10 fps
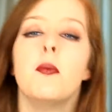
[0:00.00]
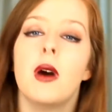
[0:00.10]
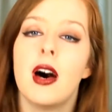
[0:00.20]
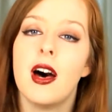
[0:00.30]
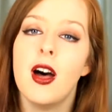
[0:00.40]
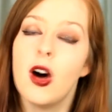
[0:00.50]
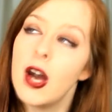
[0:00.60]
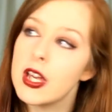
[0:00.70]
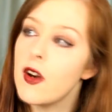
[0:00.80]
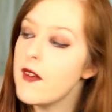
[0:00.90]
but
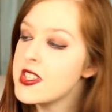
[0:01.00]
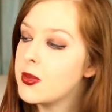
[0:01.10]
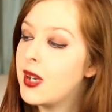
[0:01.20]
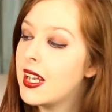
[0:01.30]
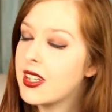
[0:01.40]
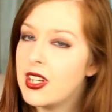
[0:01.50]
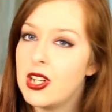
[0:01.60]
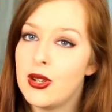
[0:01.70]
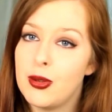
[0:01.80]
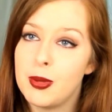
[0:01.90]
I got this a while
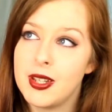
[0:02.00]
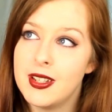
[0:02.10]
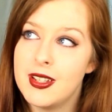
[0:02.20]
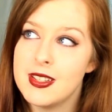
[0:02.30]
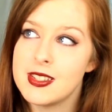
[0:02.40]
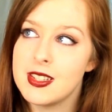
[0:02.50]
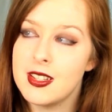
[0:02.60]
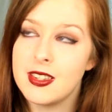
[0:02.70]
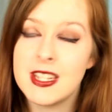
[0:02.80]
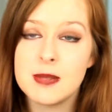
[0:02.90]
ago because
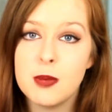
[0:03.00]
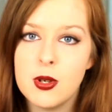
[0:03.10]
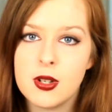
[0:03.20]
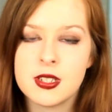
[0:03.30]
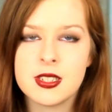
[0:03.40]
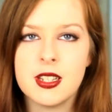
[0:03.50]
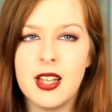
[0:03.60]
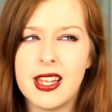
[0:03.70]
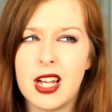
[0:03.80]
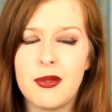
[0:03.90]
these books,
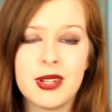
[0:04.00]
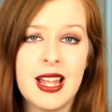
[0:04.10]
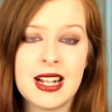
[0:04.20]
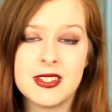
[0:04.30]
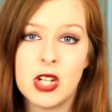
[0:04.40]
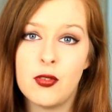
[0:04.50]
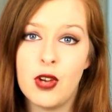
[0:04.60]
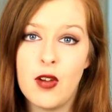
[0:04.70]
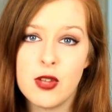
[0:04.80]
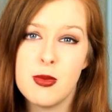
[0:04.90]
like, I've collected over
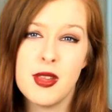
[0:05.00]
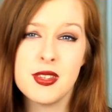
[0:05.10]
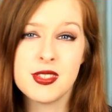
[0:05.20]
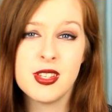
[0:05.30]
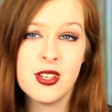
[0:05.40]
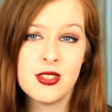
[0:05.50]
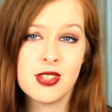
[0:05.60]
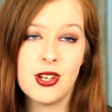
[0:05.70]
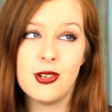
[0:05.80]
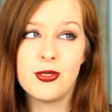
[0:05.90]
a few months,
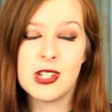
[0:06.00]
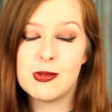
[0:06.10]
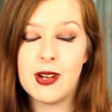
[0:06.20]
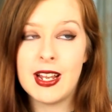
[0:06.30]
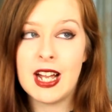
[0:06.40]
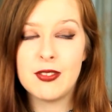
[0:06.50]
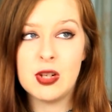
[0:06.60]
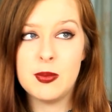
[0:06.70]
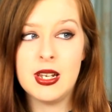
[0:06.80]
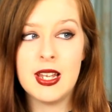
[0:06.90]
so don't worry, I've
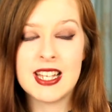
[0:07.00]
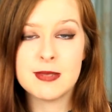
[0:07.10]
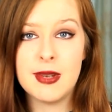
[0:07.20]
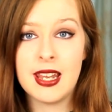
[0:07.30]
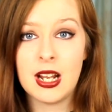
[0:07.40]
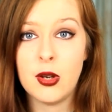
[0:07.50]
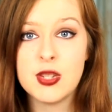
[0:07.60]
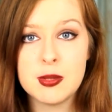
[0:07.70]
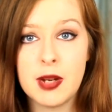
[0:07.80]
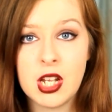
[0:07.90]
not been like spending
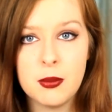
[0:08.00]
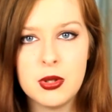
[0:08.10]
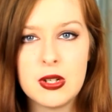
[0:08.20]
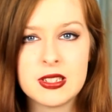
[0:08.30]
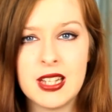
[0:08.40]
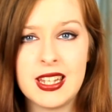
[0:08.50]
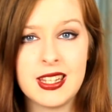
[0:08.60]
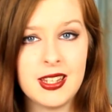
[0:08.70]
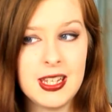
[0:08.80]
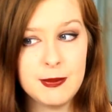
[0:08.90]
loads of money on books like
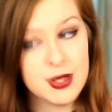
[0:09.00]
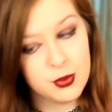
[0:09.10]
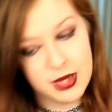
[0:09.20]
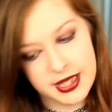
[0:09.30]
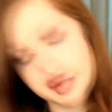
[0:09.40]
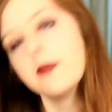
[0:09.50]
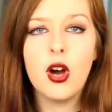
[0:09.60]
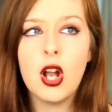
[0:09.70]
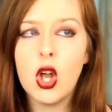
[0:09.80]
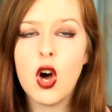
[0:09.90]
in the past week.
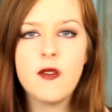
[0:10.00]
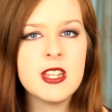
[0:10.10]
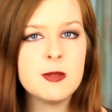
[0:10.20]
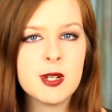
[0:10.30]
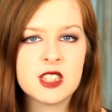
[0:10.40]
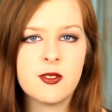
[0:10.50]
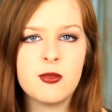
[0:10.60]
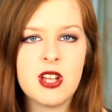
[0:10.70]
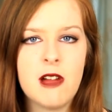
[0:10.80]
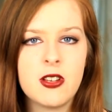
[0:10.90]
A lot of these books are from
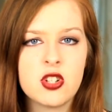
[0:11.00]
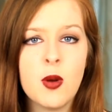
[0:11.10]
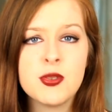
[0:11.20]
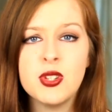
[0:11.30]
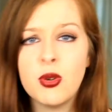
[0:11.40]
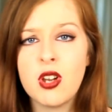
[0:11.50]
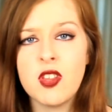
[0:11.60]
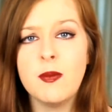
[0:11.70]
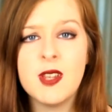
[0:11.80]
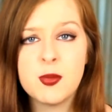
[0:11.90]
charity shops, not all of
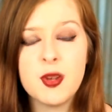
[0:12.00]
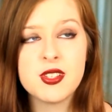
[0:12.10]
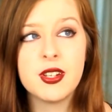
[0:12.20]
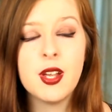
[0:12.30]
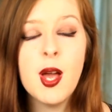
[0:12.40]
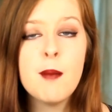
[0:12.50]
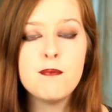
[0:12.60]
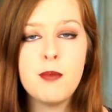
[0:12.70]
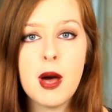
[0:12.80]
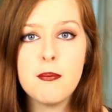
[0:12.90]
them, this wasn't,
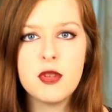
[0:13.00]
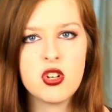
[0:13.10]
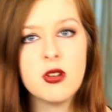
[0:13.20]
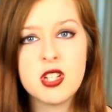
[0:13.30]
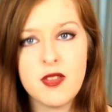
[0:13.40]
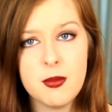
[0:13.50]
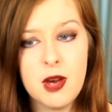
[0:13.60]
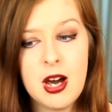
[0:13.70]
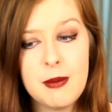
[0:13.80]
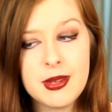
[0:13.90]
but majority of them
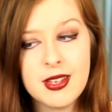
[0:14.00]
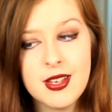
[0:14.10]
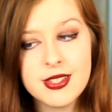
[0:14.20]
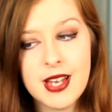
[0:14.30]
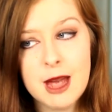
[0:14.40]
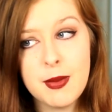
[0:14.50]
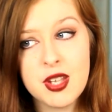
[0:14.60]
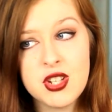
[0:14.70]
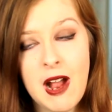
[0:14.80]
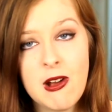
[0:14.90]
are because I am a
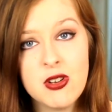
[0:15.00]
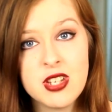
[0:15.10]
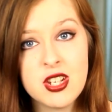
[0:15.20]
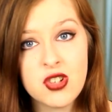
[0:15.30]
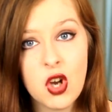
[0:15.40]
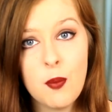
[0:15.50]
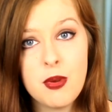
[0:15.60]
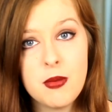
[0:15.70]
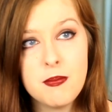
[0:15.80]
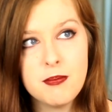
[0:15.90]
charity shop
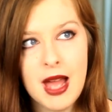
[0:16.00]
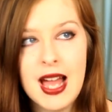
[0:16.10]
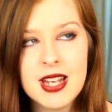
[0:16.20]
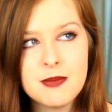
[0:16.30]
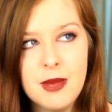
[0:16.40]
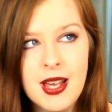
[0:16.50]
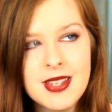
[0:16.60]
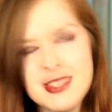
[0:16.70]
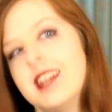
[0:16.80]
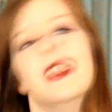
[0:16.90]
mad
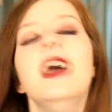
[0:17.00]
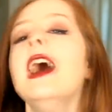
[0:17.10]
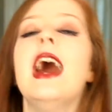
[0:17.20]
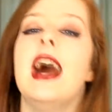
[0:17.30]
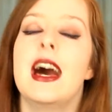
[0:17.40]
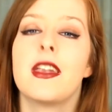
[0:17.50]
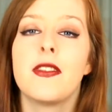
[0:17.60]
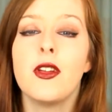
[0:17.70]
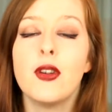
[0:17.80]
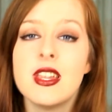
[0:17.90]
person, and
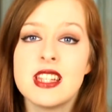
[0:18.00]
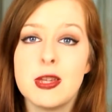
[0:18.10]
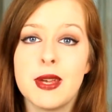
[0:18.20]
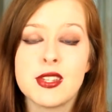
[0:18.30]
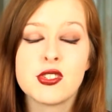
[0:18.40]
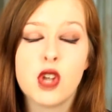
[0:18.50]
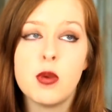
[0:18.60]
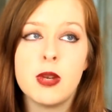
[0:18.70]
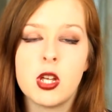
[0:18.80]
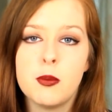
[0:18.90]
honestly you get so
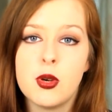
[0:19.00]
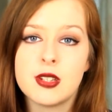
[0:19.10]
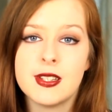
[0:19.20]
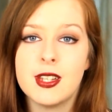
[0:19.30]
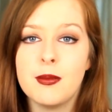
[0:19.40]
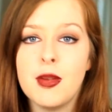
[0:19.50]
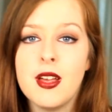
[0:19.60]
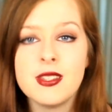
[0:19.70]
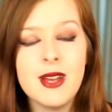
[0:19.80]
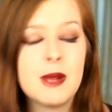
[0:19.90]
many good books in them.
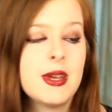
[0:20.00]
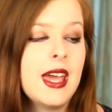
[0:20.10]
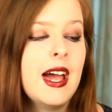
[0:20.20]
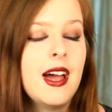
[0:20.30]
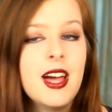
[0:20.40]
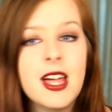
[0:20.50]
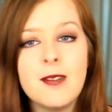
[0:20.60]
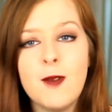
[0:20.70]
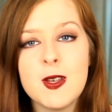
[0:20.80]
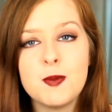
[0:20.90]
So anyway, yeah,
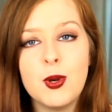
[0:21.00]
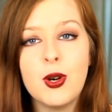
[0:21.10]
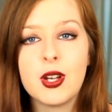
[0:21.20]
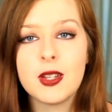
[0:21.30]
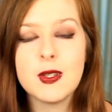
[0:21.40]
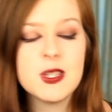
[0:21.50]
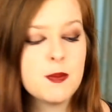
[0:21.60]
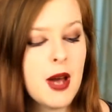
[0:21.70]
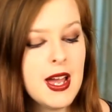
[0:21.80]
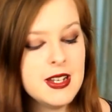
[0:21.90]
first book, this is
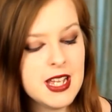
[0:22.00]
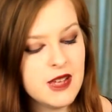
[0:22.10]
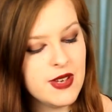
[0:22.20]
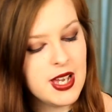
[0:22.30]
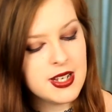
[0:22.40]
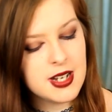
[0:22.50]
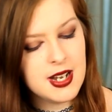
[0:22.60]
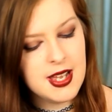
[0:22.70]
by David